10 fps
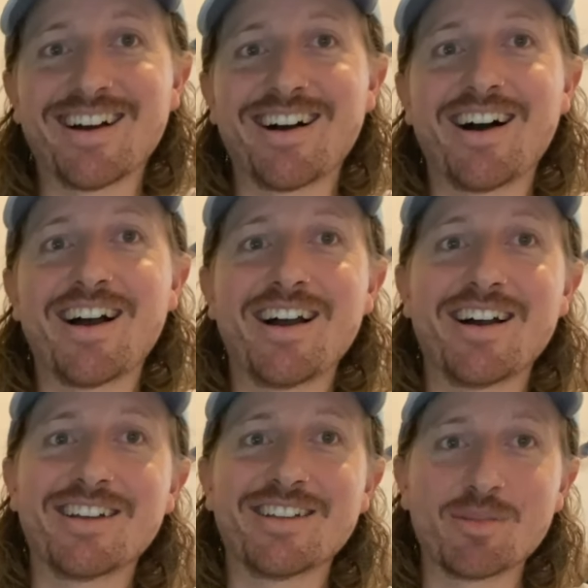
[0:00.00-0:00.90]

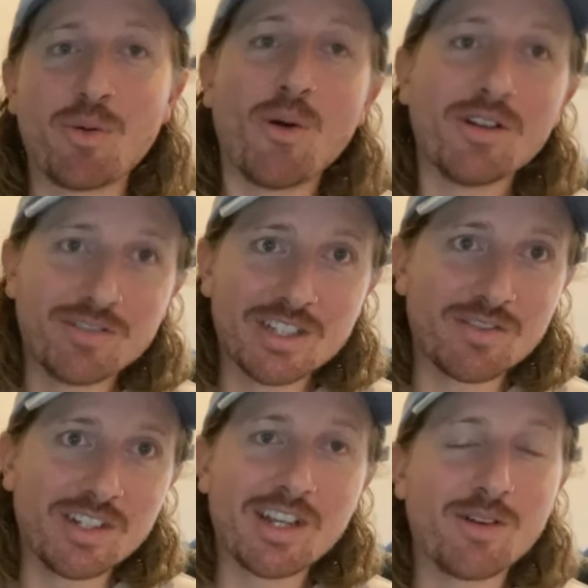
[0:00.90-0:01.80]
the point of this
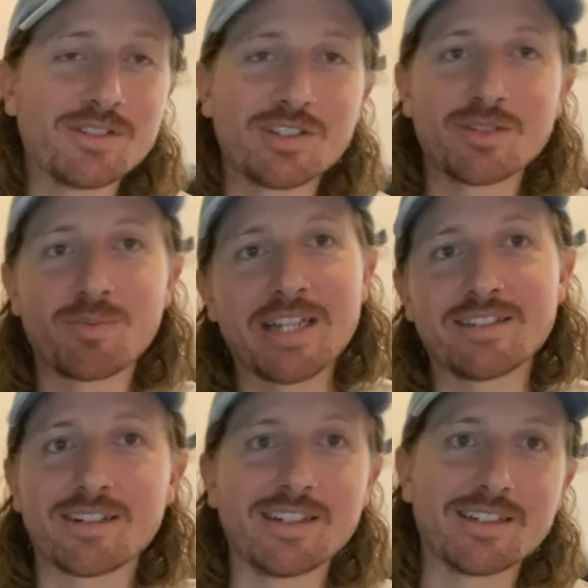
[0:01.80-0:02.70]
video is just
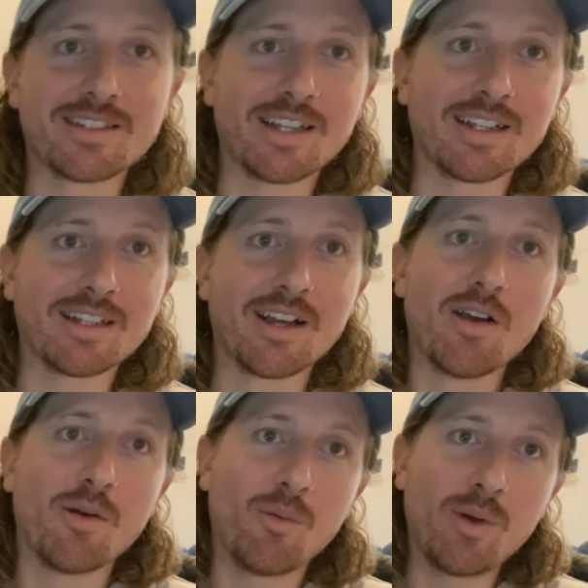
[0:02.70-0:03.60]
basically to see
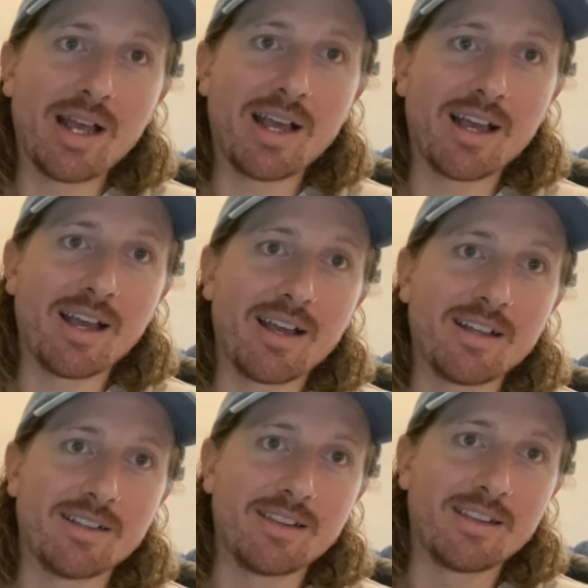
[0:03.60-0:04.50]
where
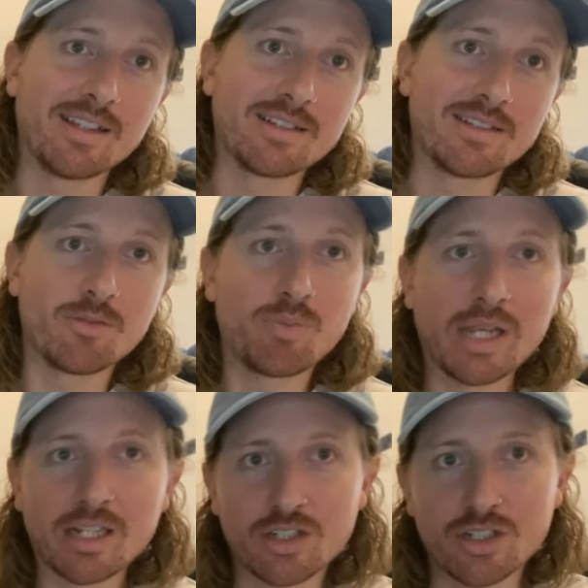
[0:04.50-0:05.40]
this
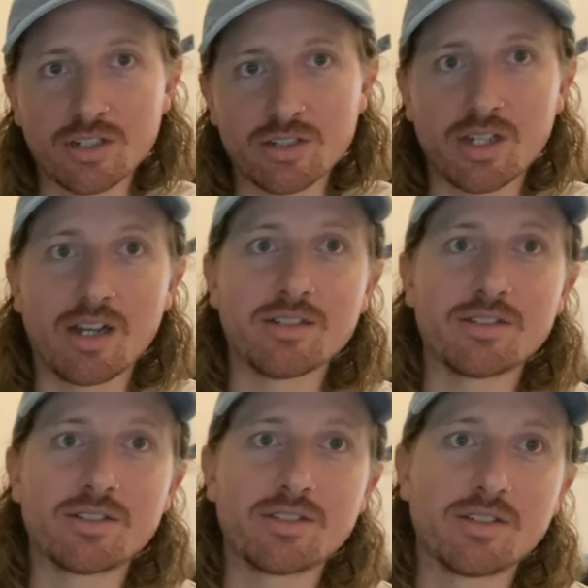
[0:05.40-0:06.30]
depiction
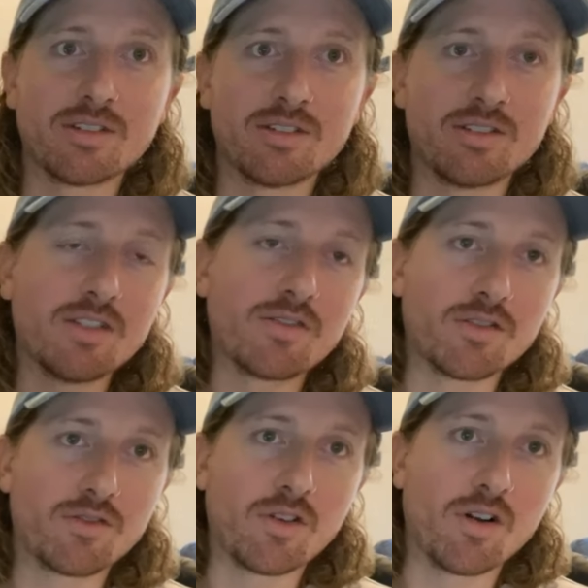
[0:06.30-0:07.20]
does differ
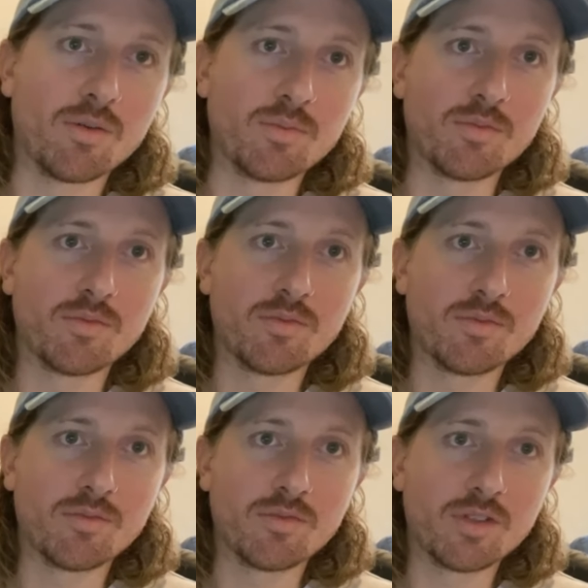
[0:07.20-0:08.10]
from
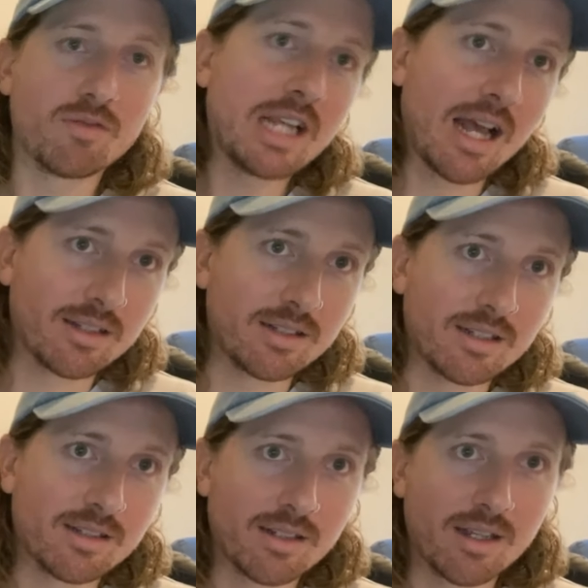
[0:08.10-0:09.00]
the
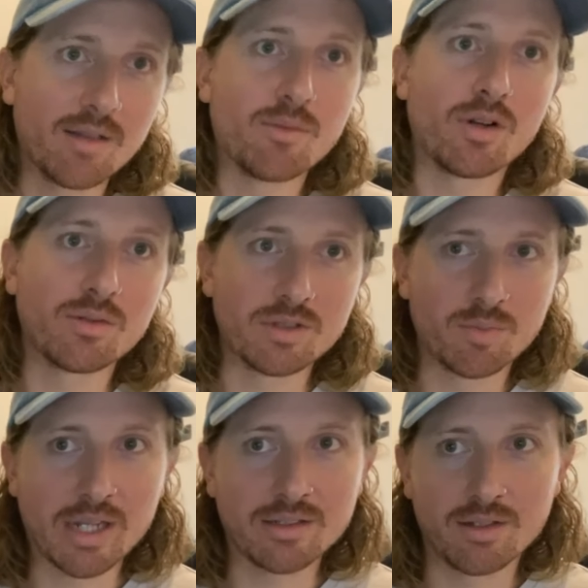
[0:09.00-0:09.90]
reality and what it was
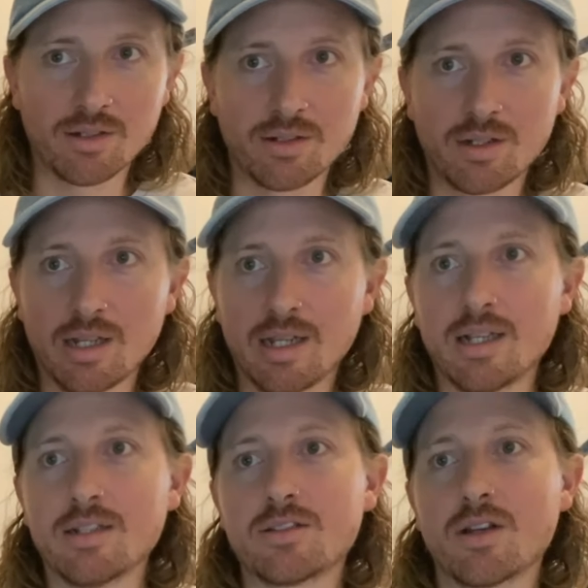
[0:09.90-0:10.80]
based on.
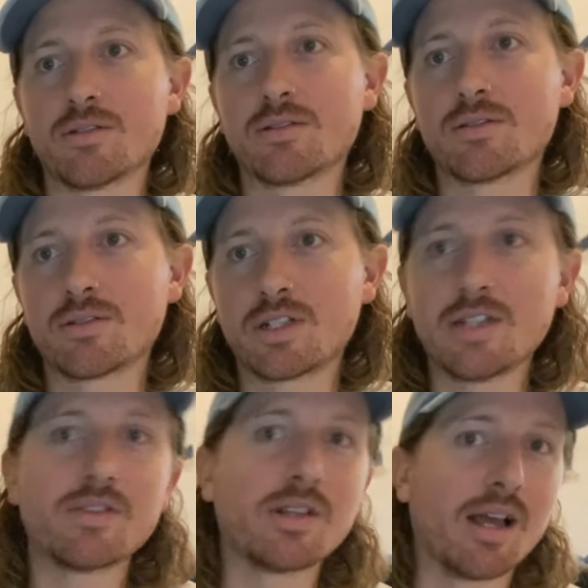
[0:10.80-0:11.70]
So
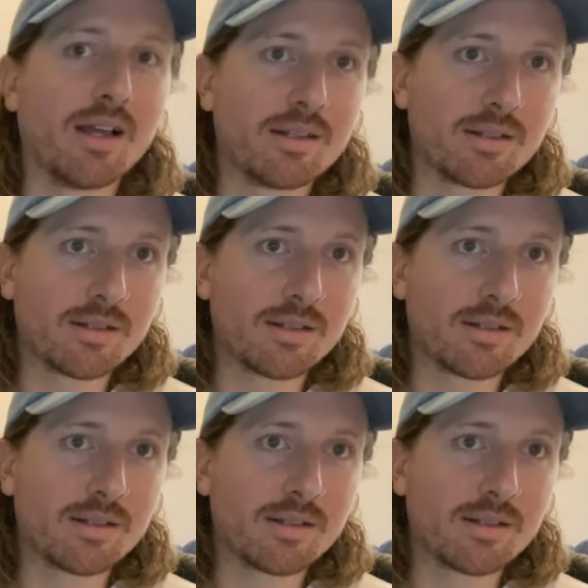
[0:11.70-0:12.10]
given that,